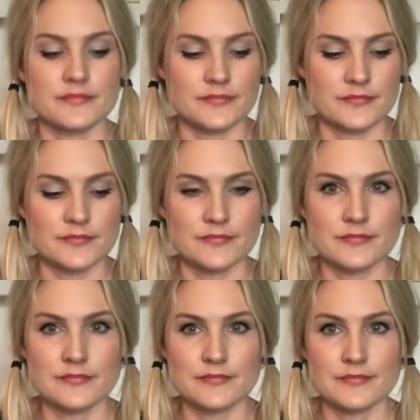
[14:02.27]

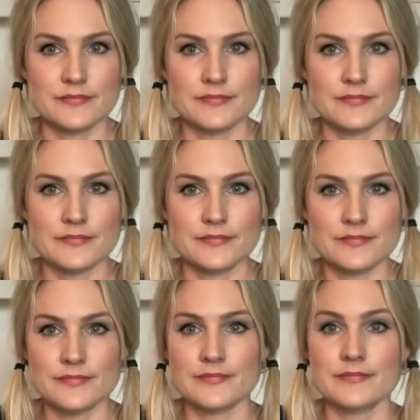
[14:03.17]

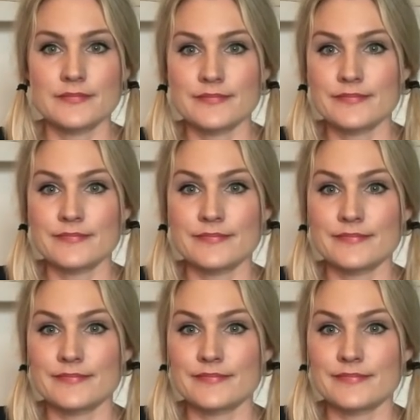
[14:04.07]

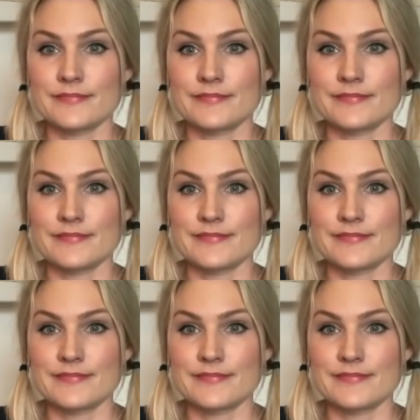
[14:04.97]
(silence)